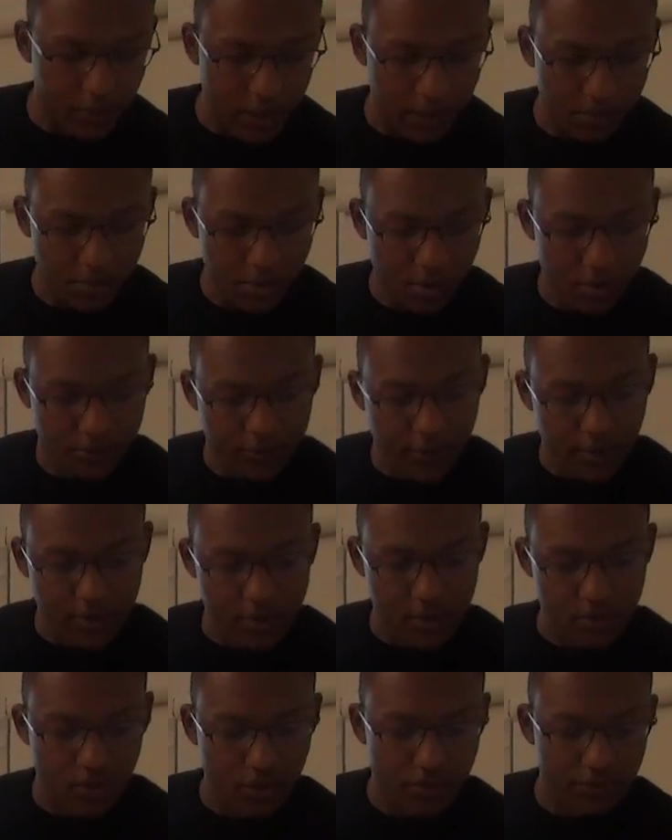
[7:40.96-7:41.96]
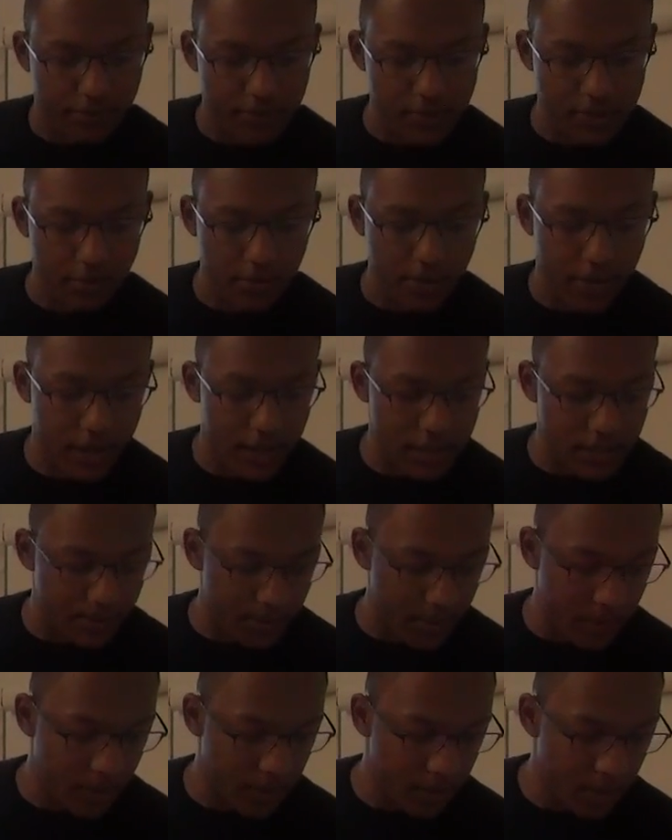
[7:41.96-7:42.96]
my profile strength is on
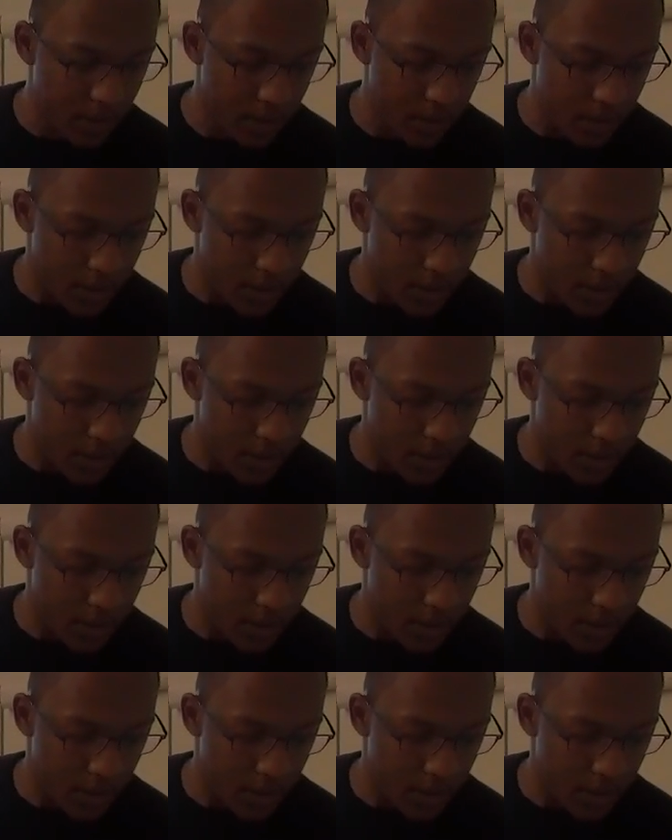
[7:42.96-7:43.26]
expert.